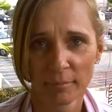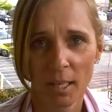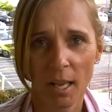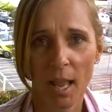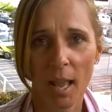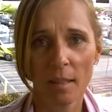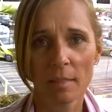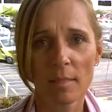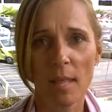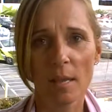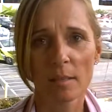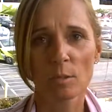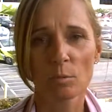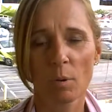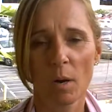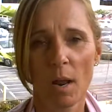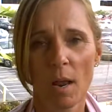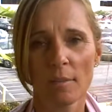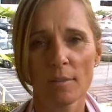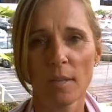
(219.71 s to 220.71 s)
And that's
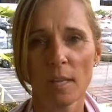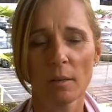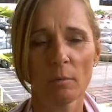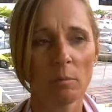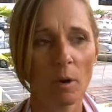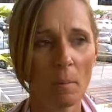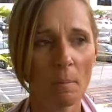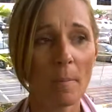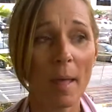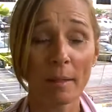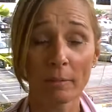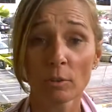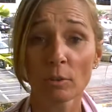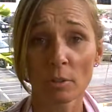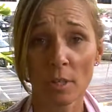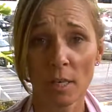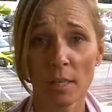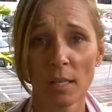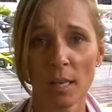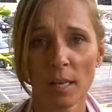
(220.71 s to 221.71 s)
what I think what
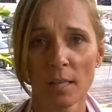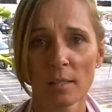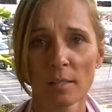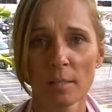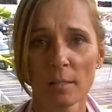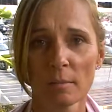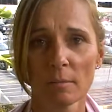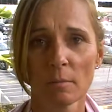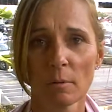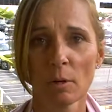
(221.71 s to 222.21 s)
mentoring is.